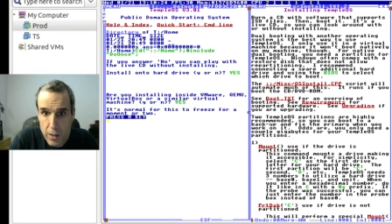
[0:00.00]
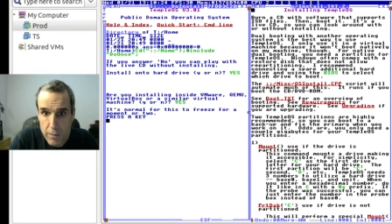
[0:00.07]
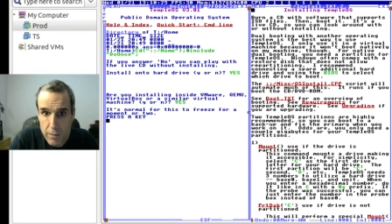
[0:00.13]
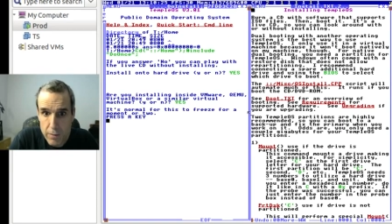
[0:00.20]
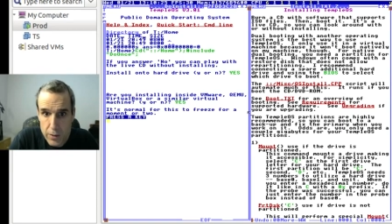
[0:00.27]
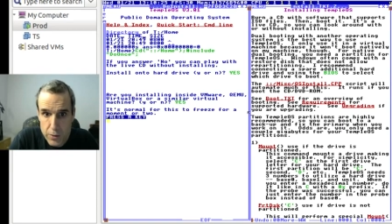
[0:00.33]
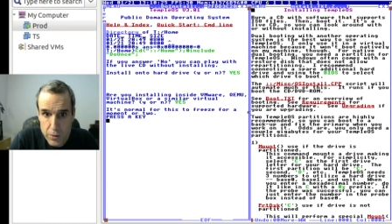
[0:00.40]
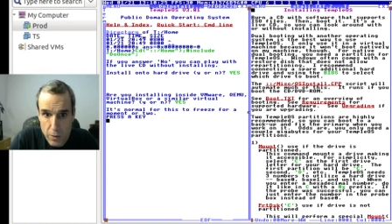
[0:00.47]

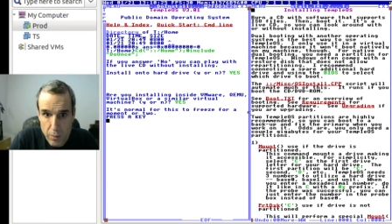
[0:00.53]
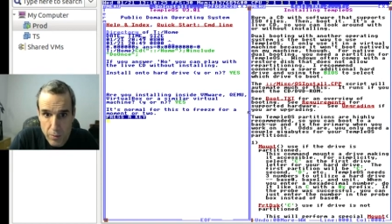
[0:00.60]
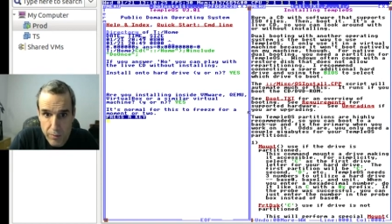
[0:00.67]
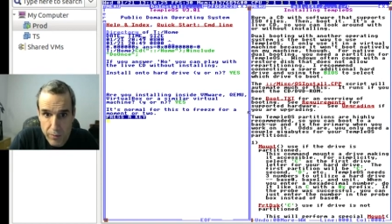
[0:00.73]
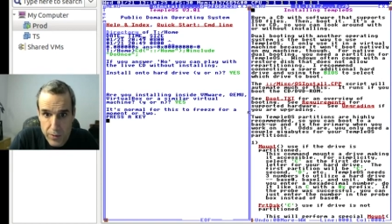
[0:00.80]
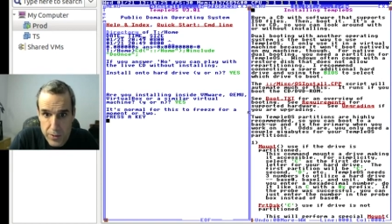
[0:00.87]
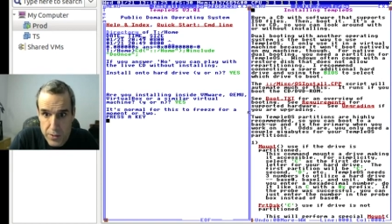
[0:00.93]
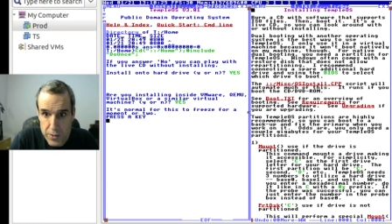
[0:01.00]
It's normal for
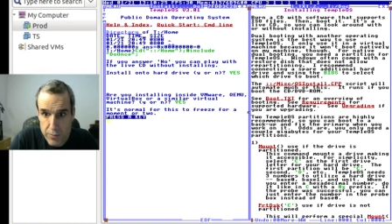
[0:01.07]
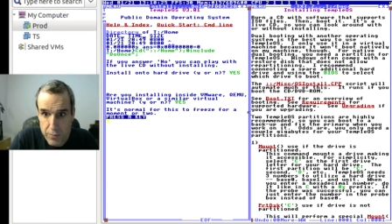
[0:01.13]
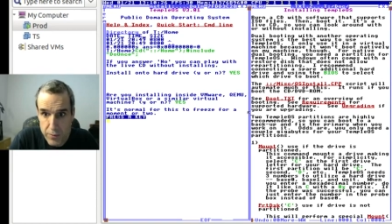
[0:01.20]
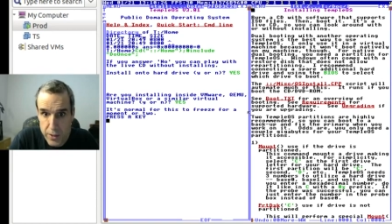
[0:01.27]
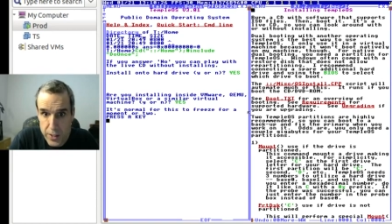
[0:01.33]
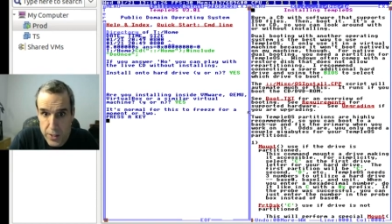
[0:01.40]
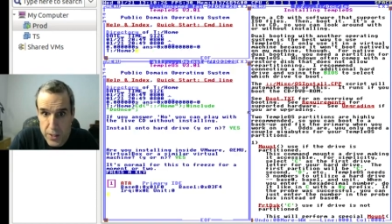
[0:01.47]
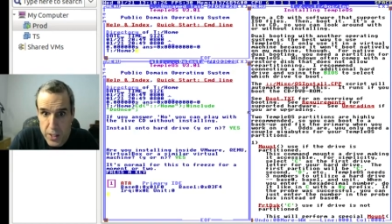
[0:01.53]
this to
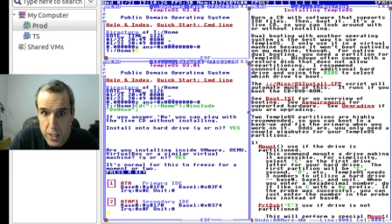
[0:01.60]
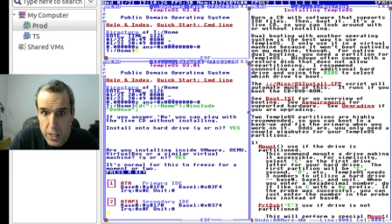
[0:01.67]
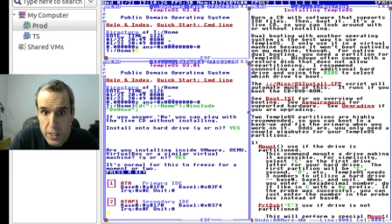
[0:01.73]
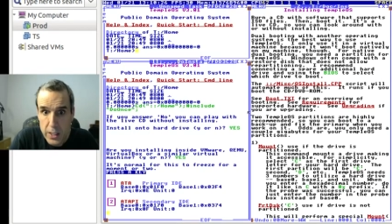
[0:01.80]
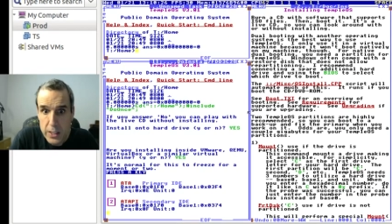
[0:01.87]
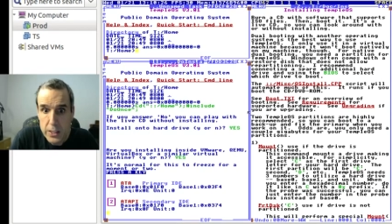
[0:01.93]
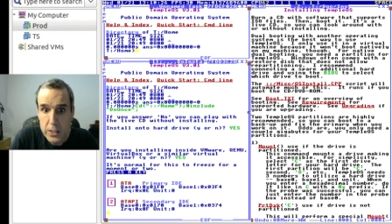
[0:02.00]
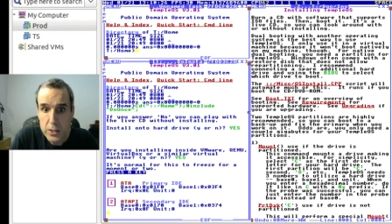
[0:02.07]
freeze.
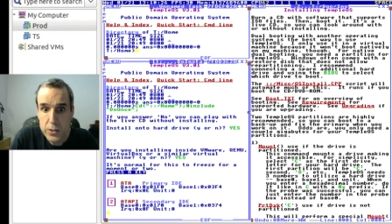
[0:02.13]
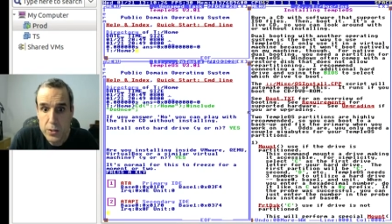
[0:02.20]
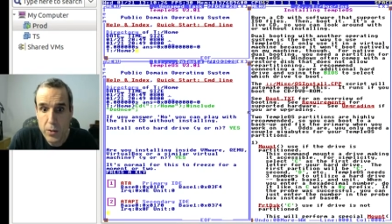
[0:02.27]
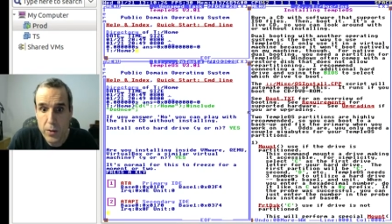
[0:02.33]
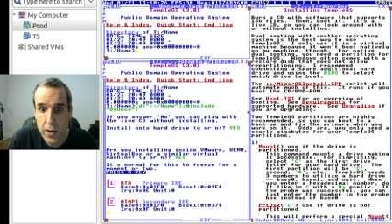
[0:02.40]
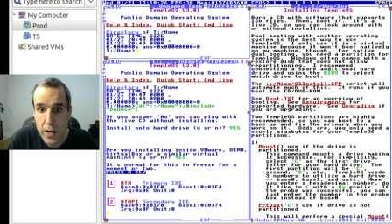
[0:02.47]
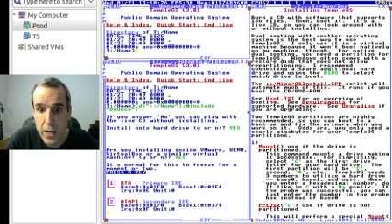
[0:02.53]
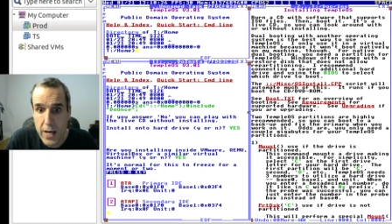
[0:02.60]

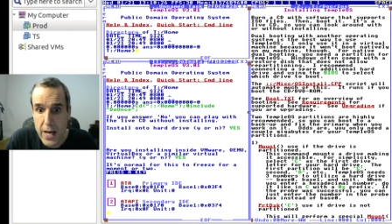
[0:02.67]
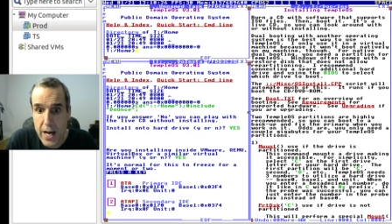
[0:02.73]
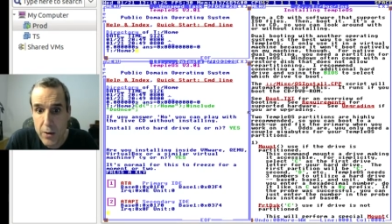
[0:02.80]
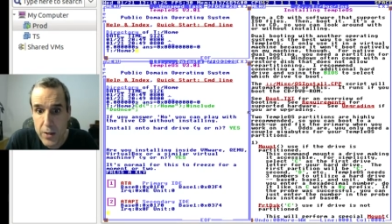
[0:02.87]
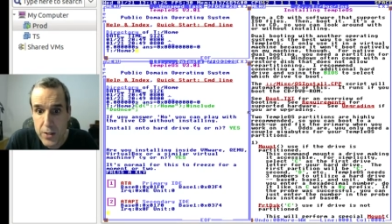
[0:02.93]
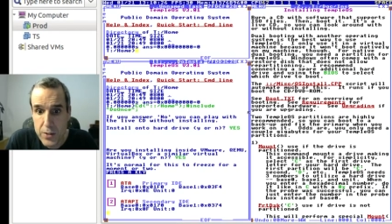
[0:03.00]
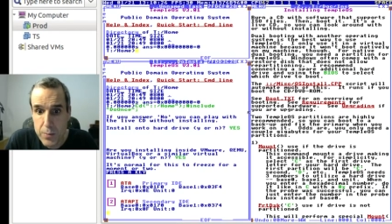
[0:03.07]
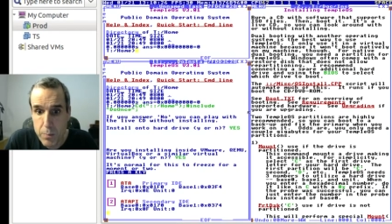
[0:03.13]
So now
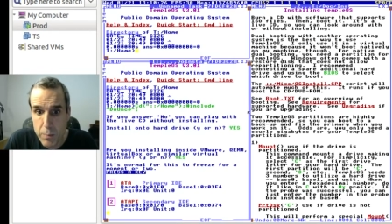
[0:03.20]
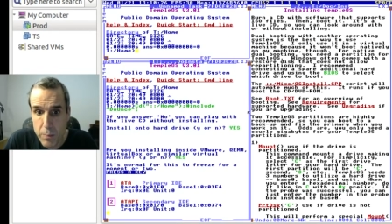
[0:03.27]
it's